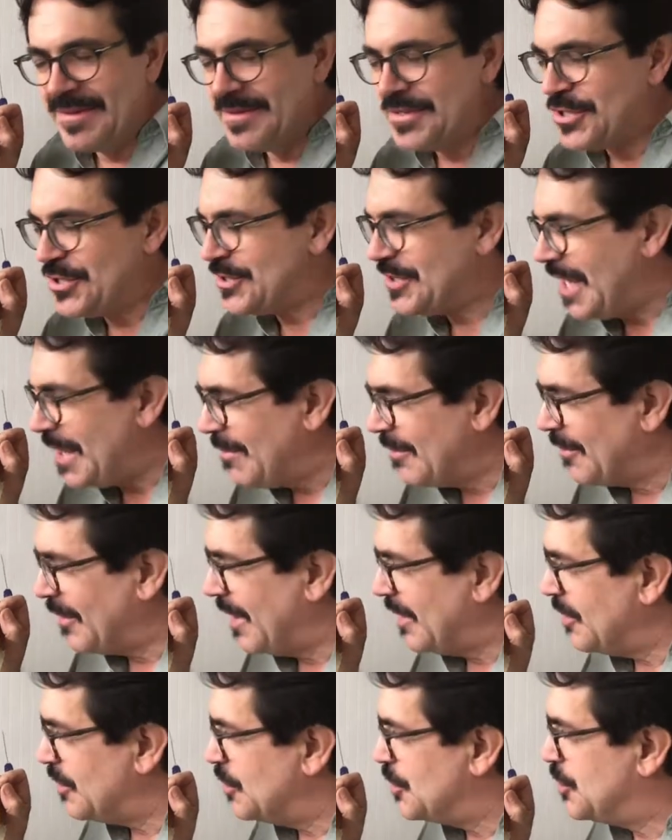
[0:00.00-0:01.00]
statement
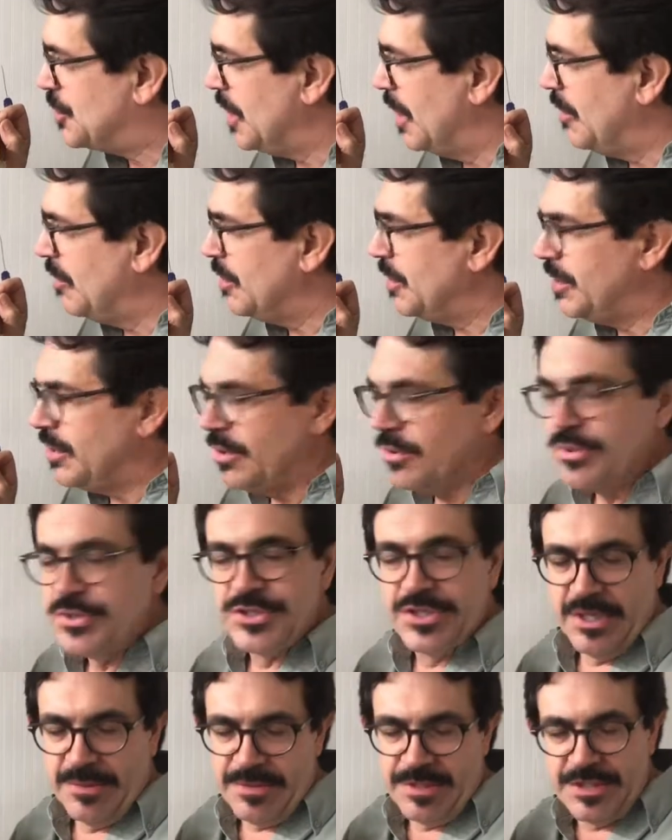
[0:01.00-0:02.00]
rather, don't use
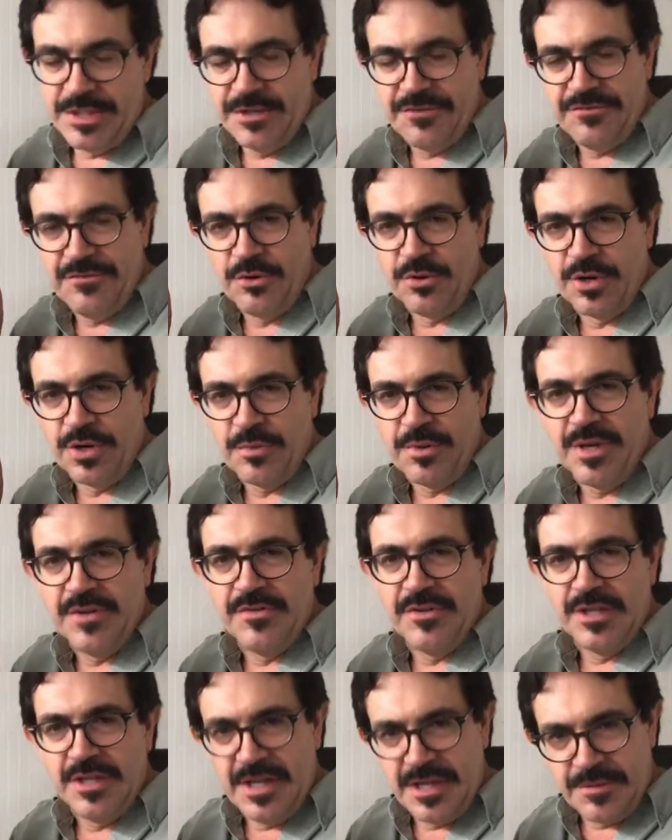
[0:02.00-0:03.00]
WD-40. We have
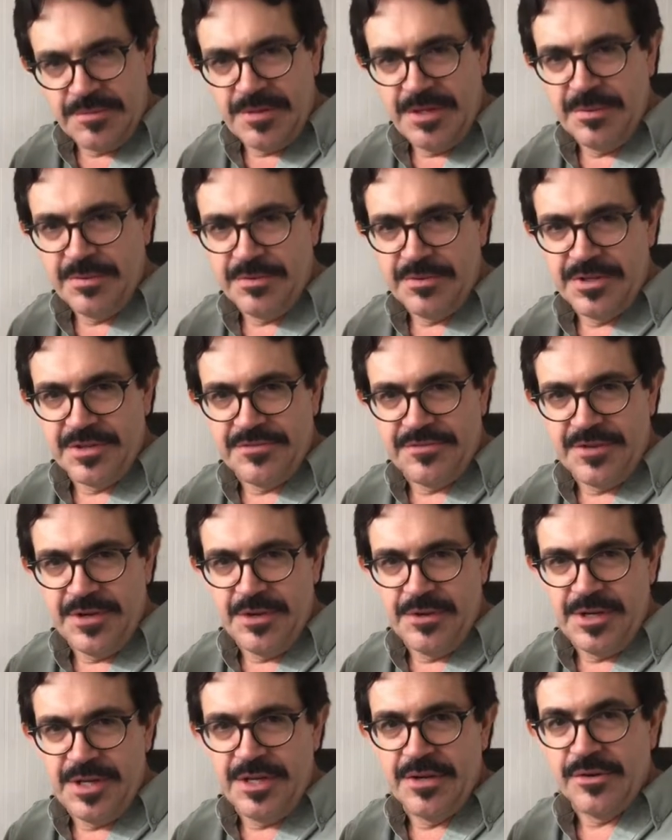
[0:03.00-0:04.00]
a lot of people that
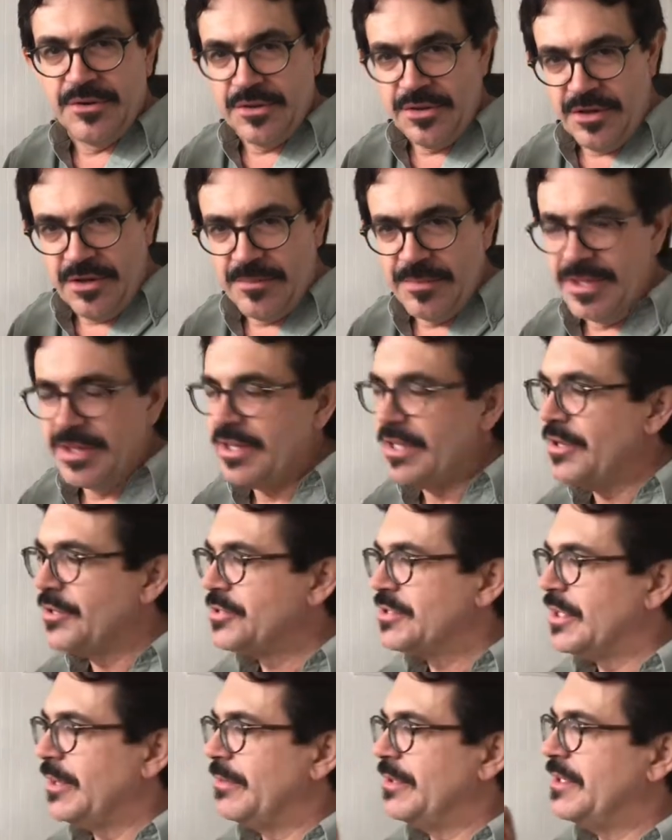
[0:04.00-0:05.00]
phone in or call me, they
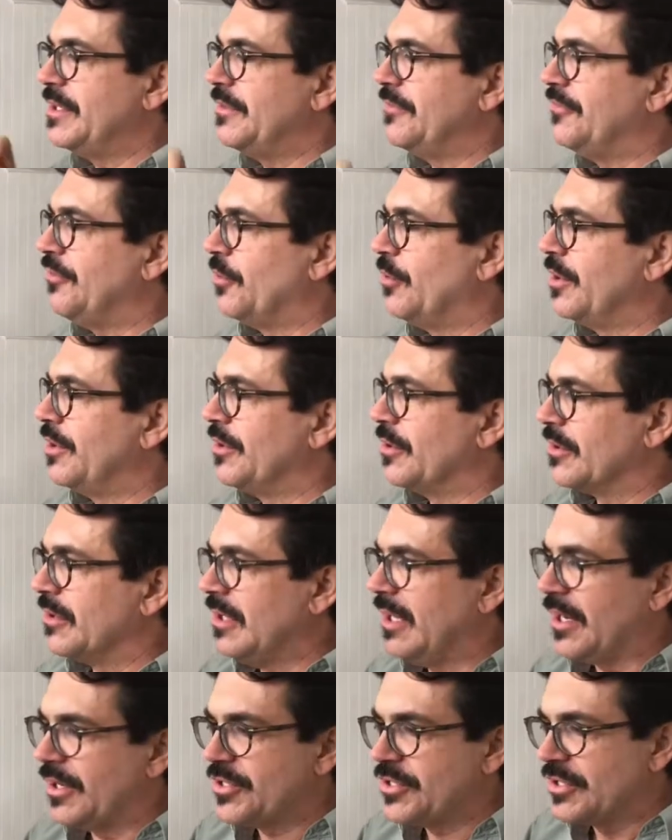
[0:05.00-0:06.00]
use WD-40, their
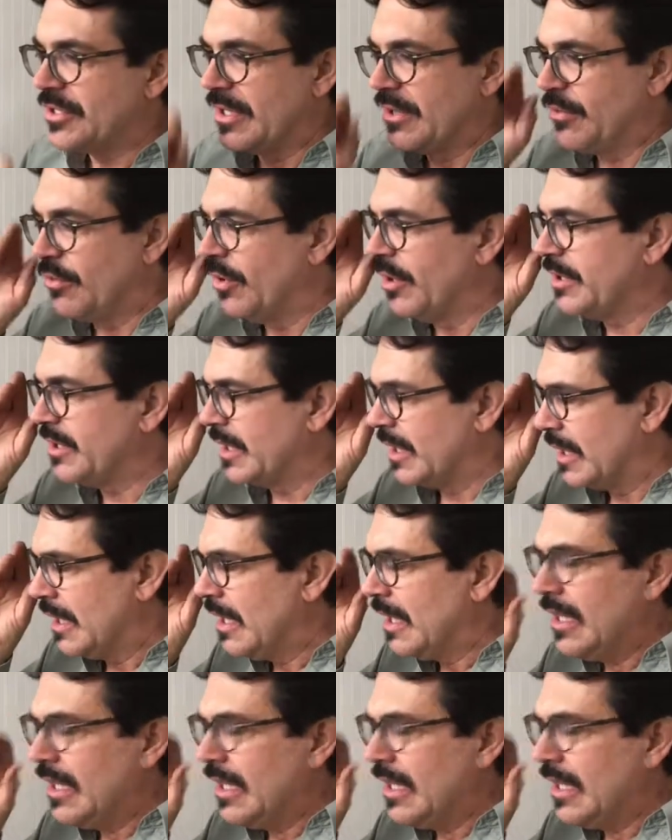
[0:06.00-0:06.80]
clocks are not working.